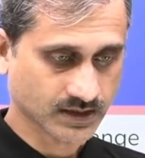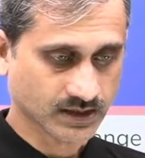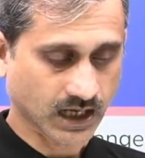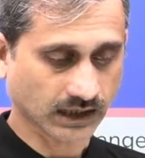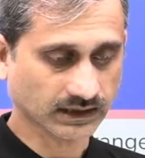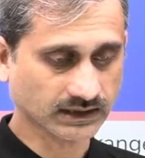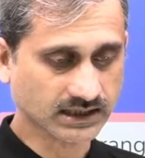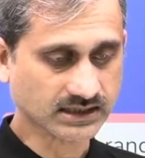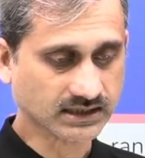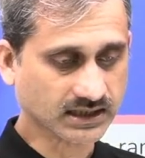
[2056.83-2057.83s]
Ananya
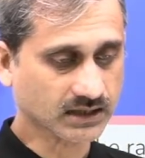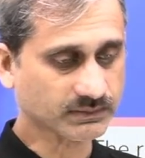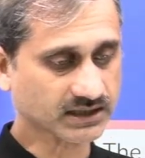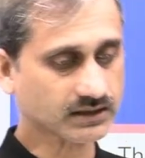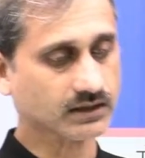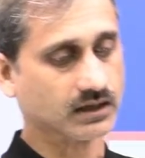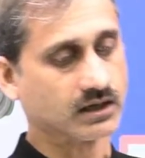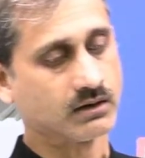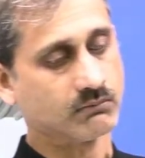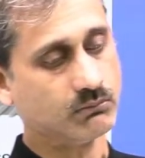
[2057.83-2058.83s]
Sarkar, beta,
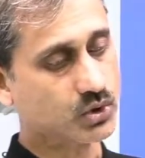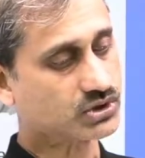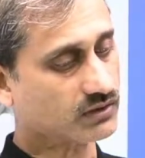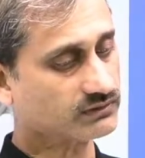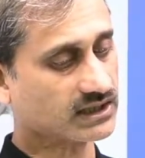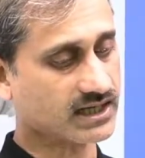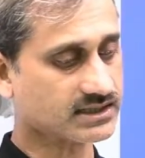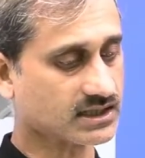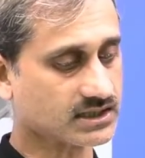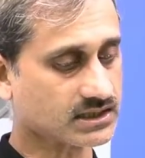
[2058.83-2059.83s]
most of the
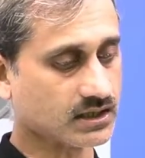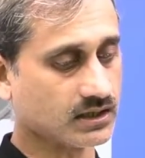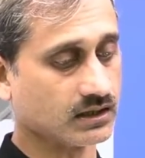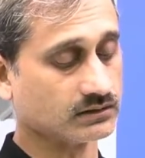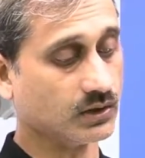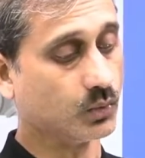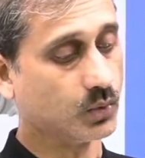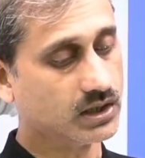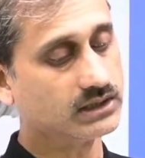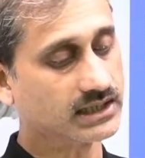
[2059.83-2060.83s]
cases the
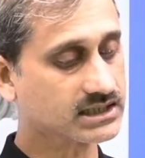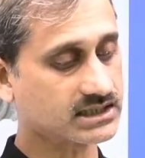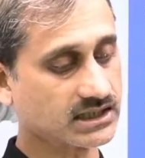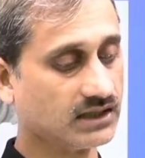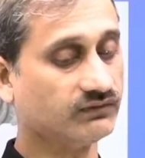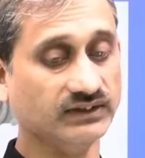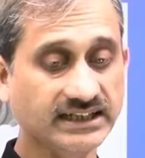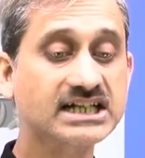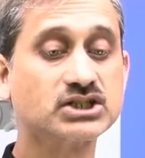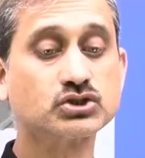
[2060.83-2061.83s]
word itself
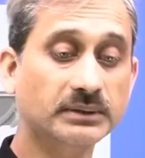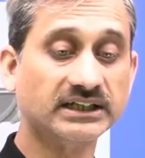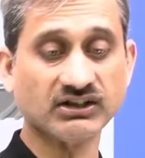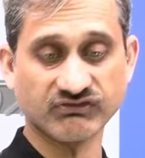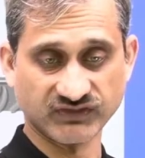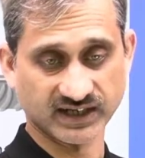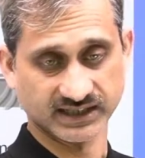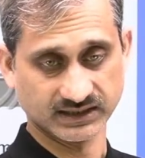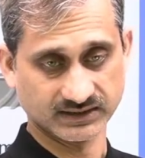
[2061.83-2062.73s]
needs to be defined.